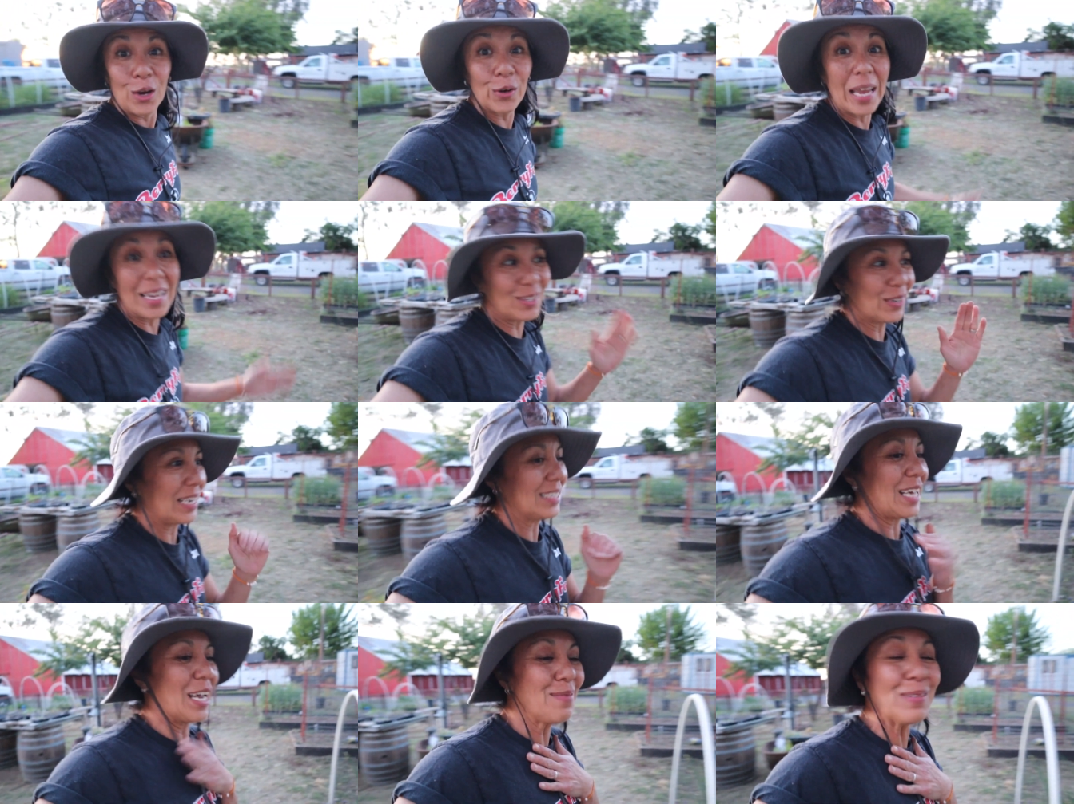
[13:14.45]
Okay, you
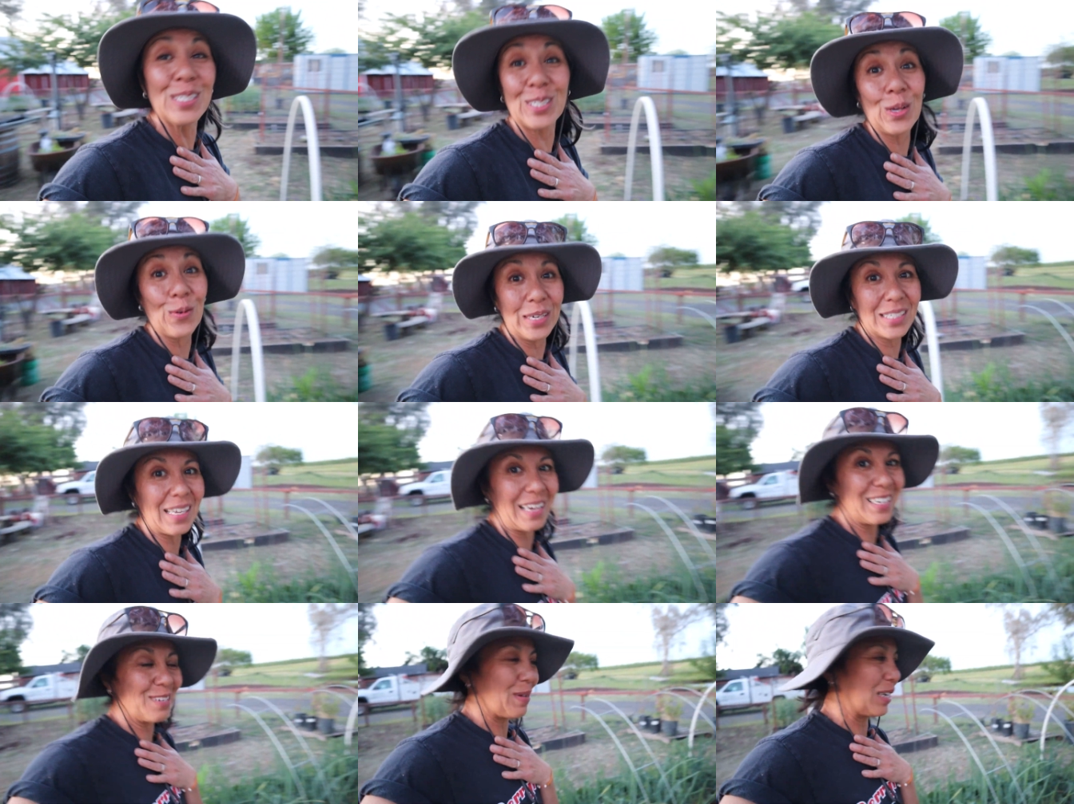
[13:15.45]
guys, I am so
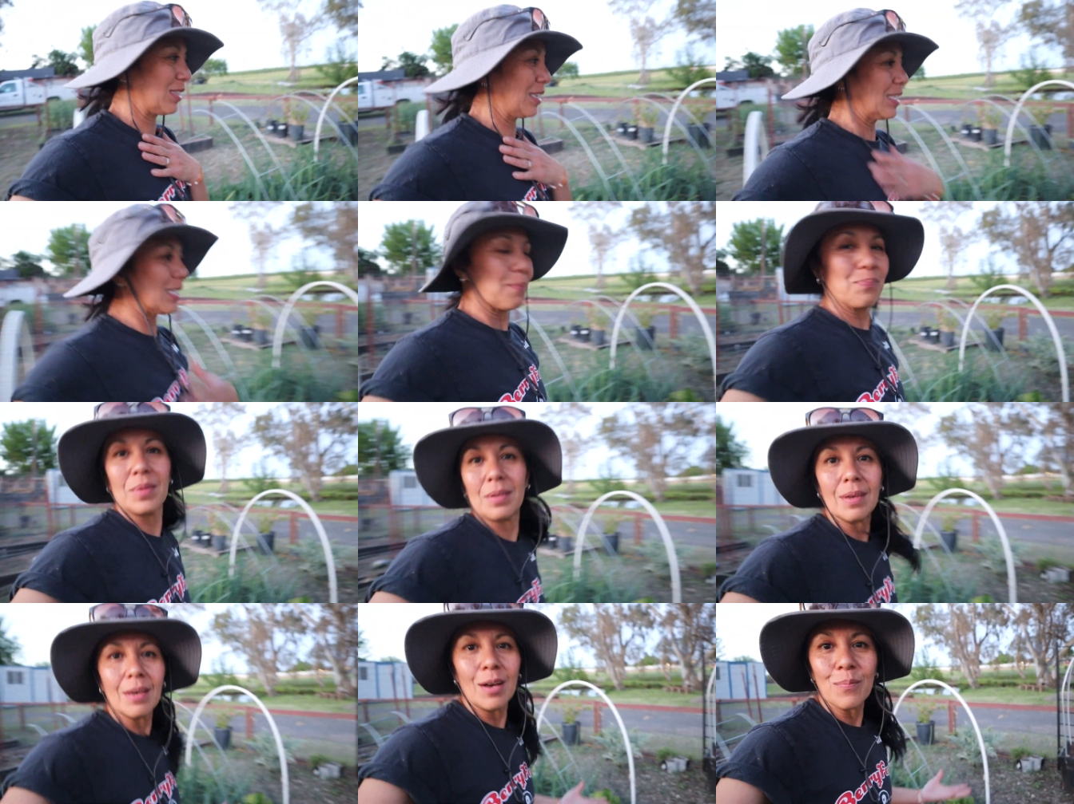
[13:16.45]
excited about this.
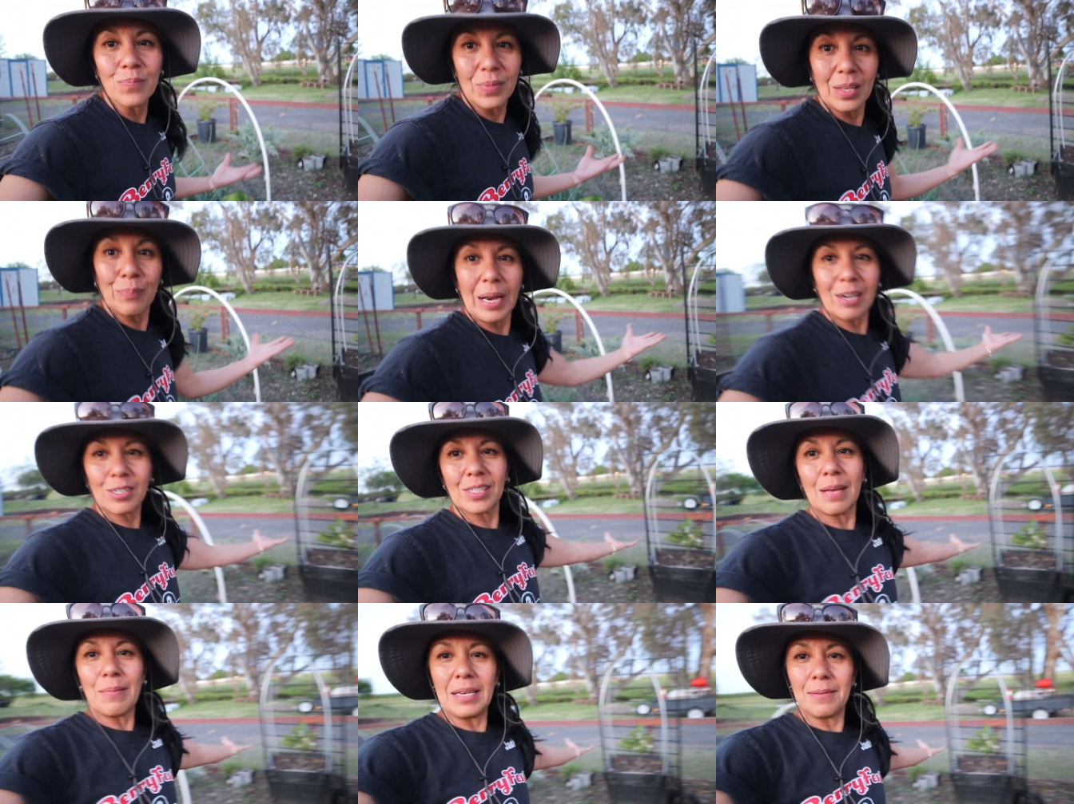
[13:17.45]
The Myers
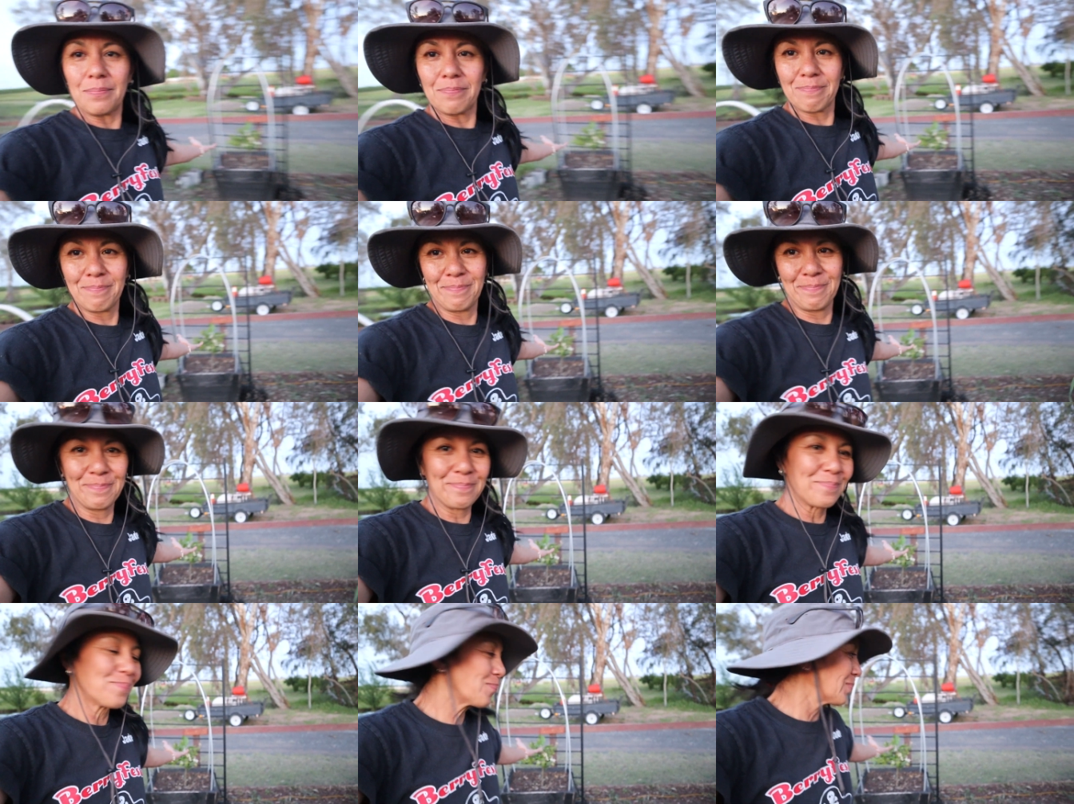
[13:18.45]
lemon.
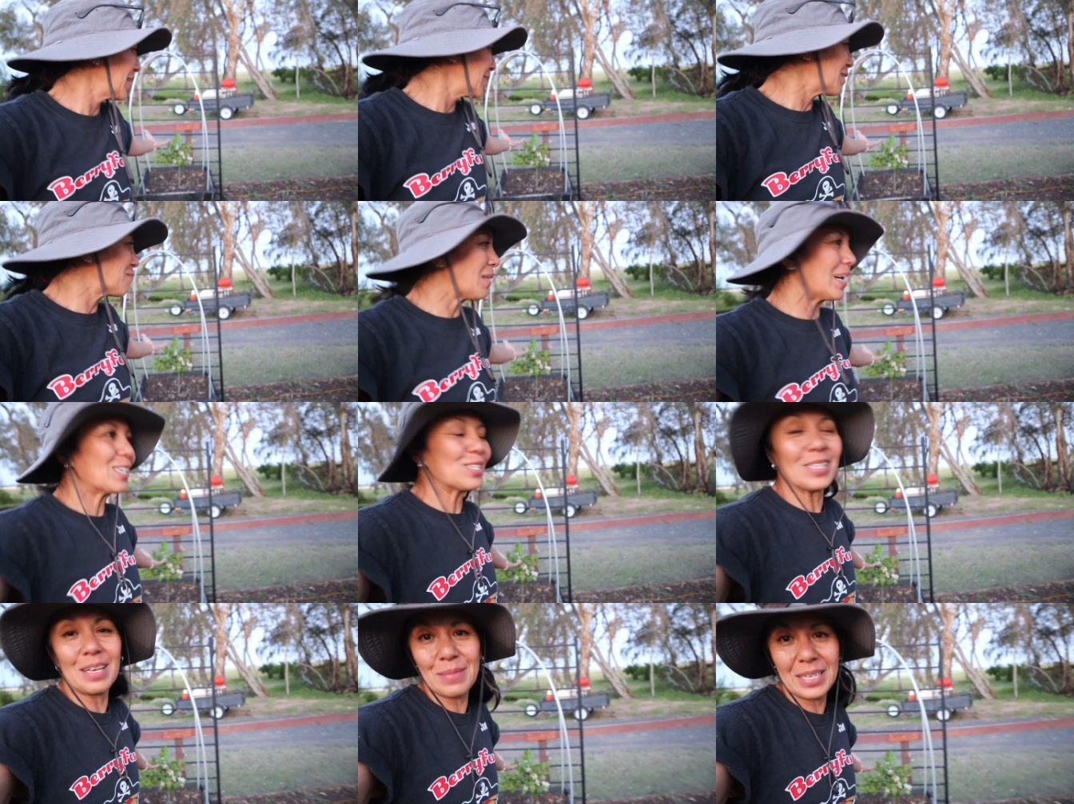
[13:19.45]
The
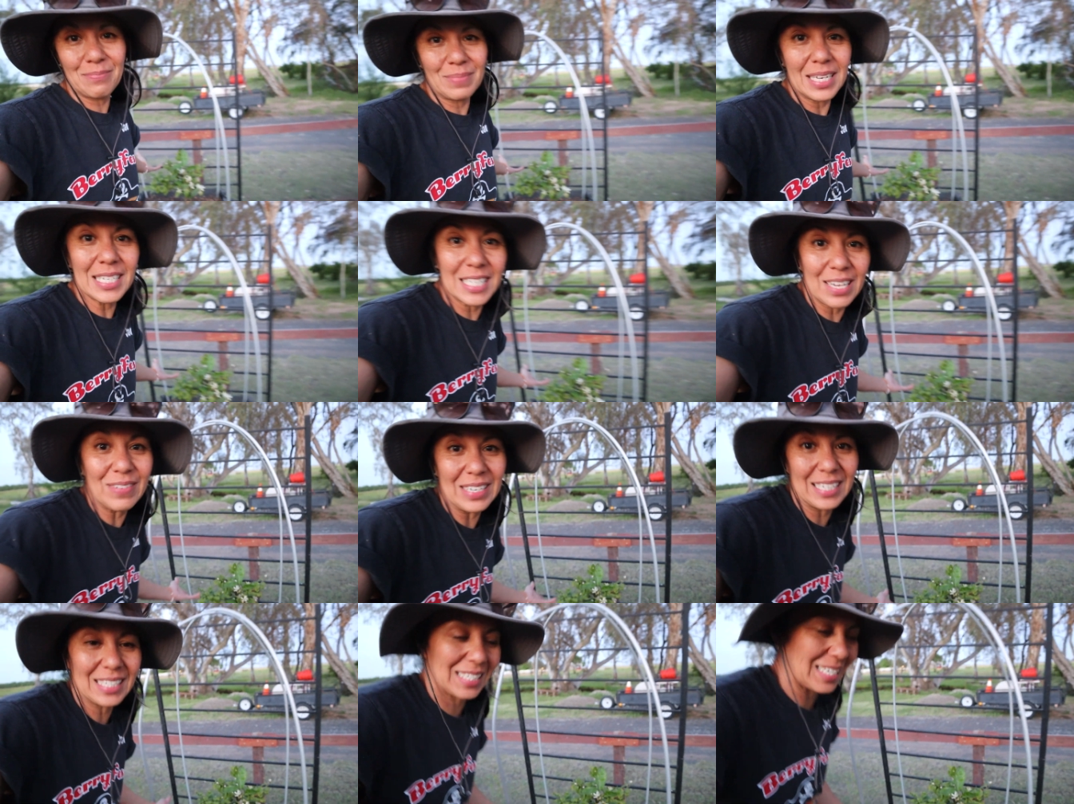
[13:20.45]
Myers lemon is
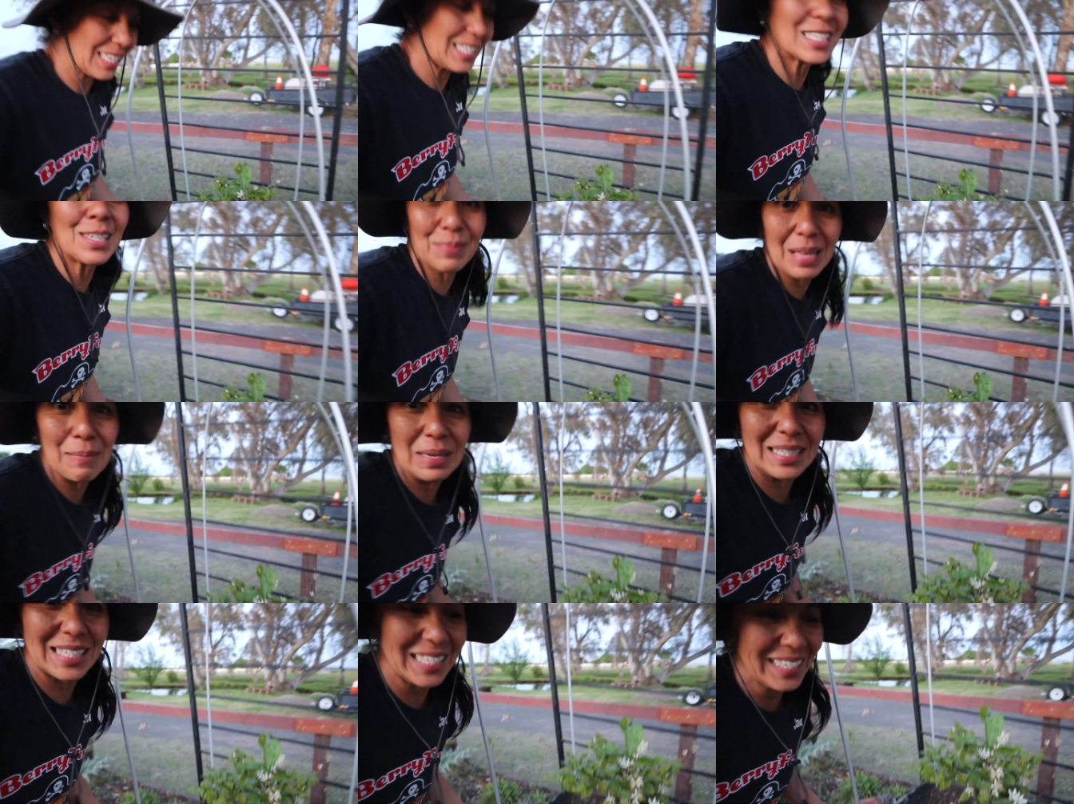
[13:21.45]
giving us some
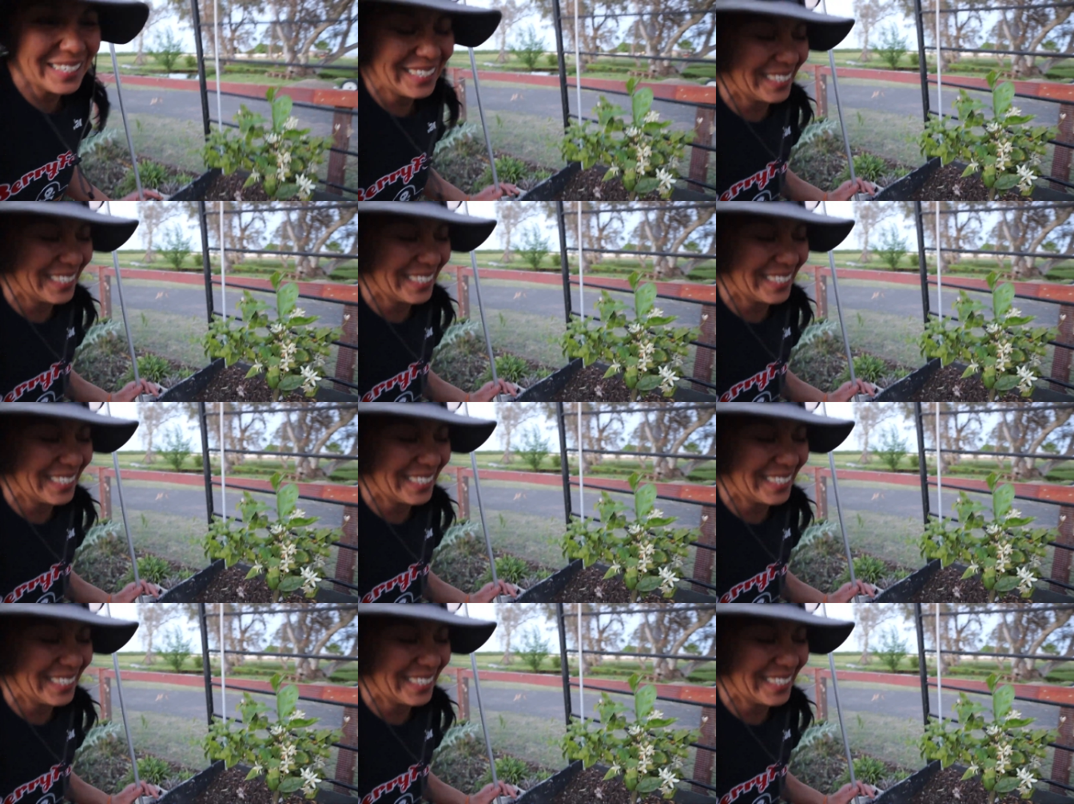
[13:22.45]
lemons.